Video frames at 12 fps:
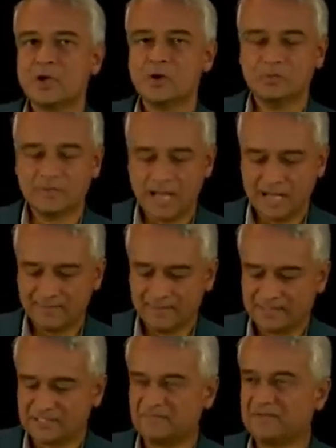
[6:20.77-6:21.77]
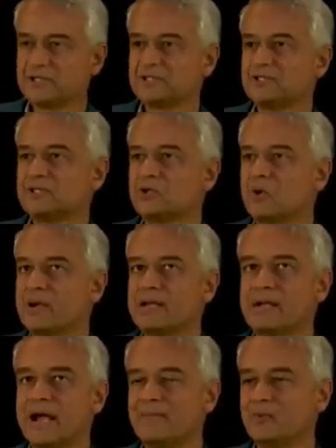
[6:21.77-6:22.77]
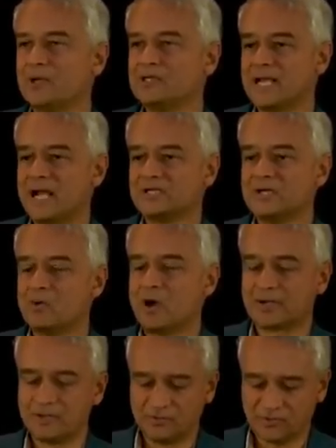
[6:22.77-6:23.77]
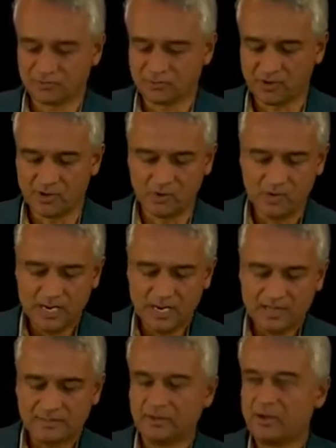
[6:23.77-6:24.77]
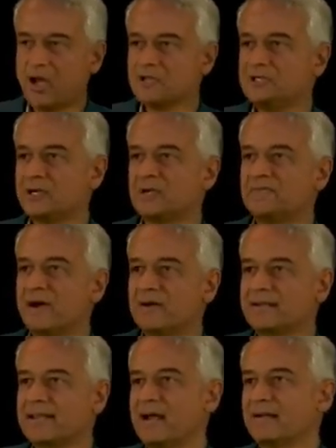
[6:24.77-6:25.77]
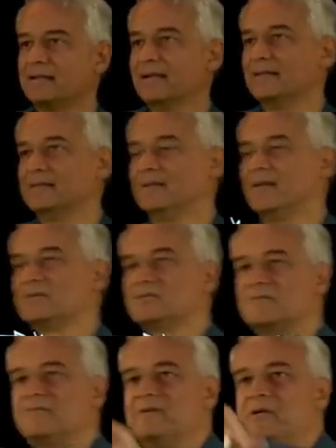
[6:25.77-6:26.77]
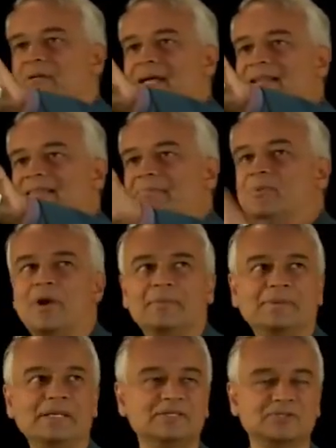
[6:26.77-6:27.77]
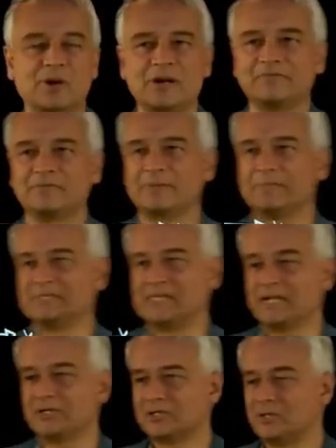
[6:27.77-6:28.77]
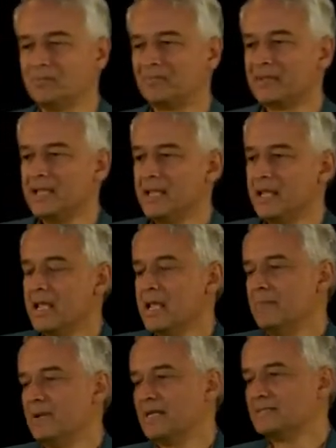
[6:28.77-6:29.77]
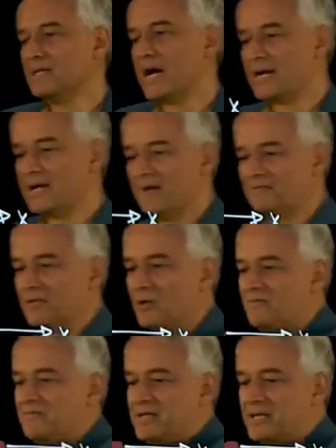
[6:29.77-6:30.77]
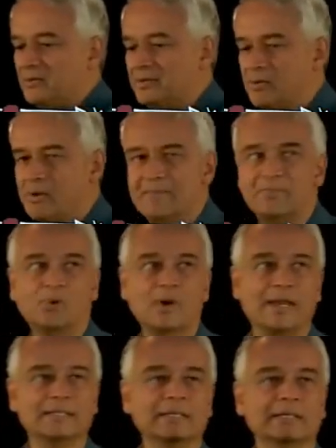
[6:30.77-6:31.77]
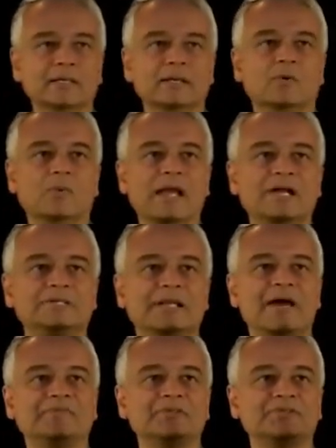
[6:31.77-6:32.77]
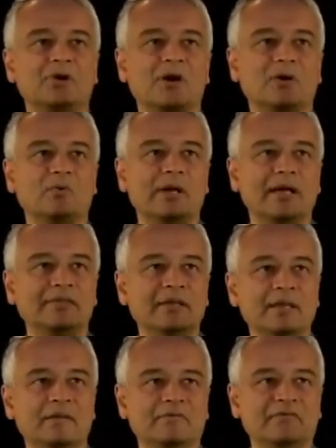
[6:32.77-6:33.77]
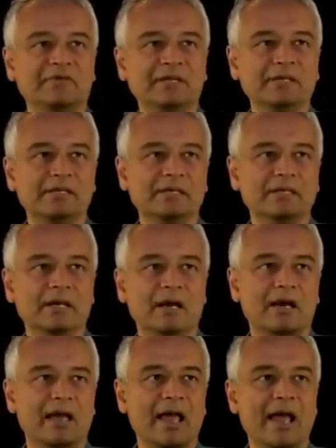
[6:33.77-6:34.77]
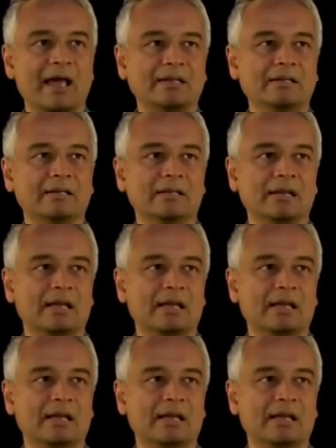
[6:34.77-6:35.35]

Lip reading: So to finish the story, I'm going to actually walk you through the logic of how to calculate the electric field at the point P, starting from the potential. But it's not enough to know v at only one point. We actually have to start with v at